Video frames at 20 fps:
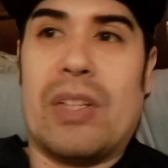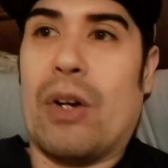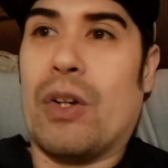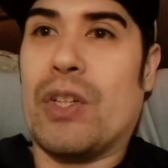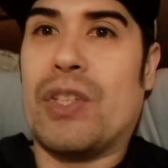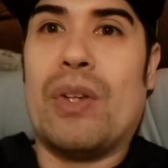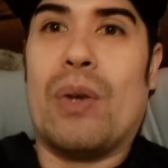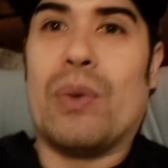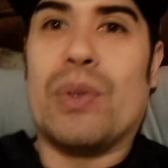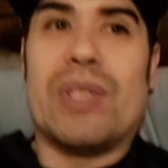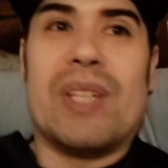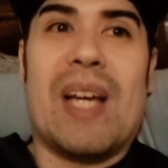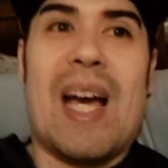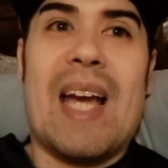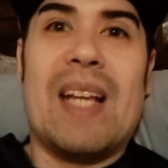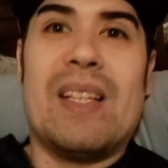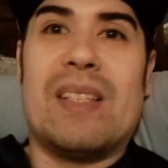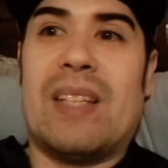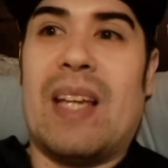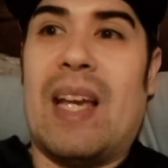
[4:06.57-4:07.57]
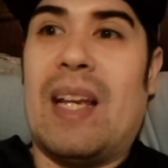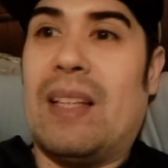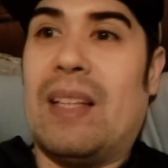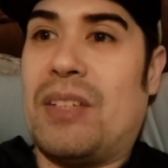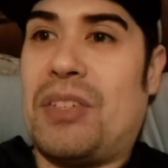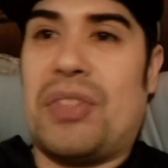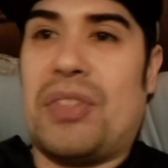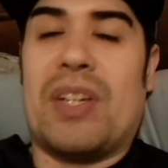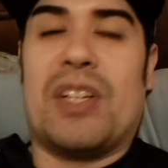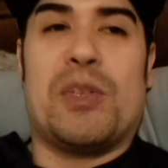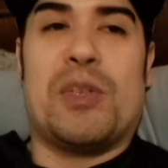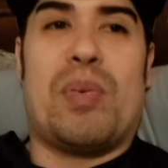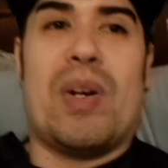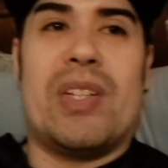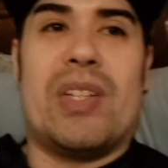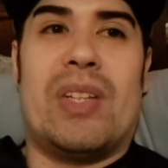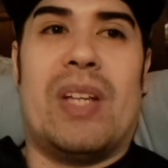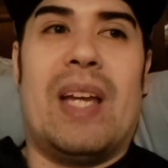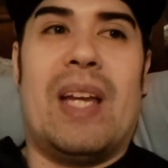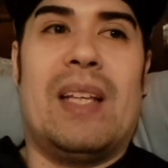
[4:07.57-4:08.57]
There was no sign saying this is
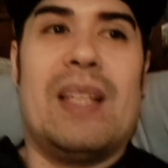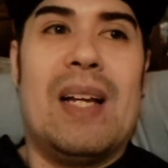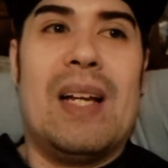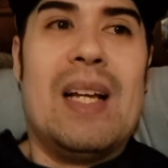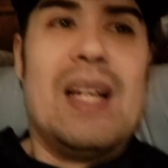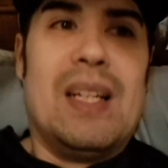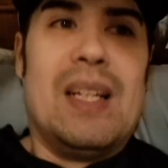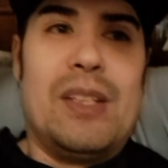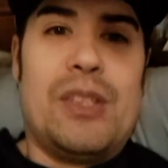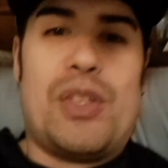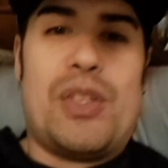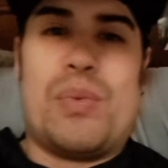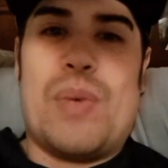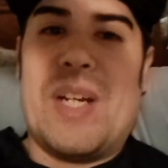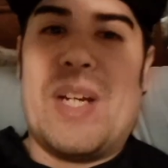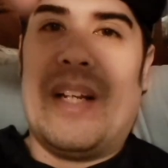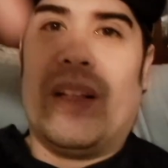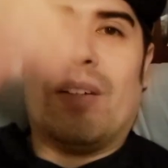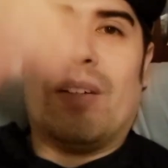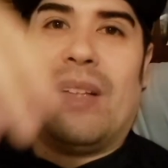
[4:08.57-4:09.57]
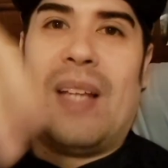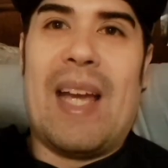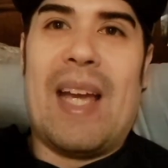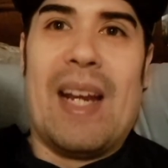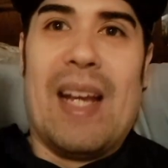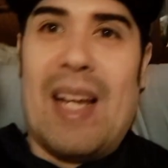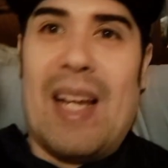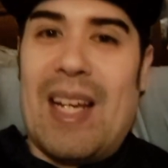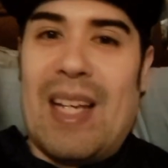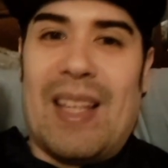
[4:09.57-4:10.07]
express lane, this is regular lane.